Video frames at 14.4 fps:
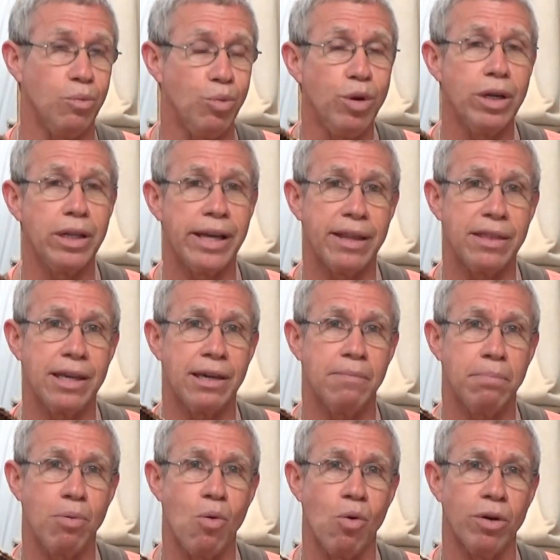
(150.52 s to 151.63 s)
really, I think,
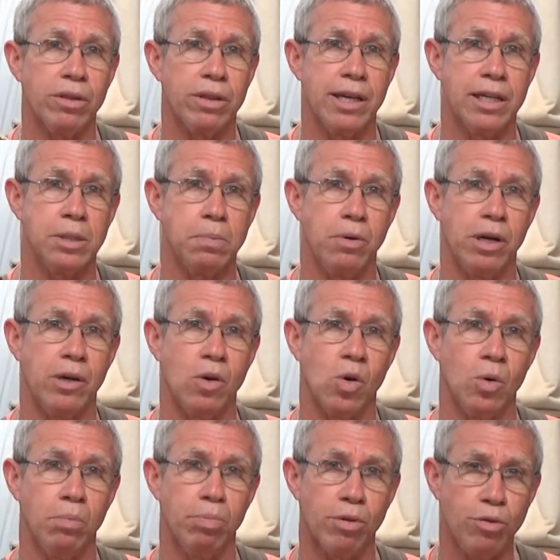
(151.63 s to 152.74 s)
important thing is putting
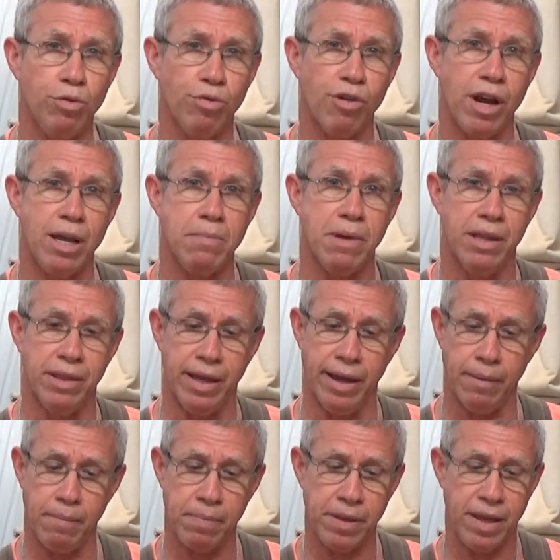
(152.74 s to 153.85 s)
old brood frame in there.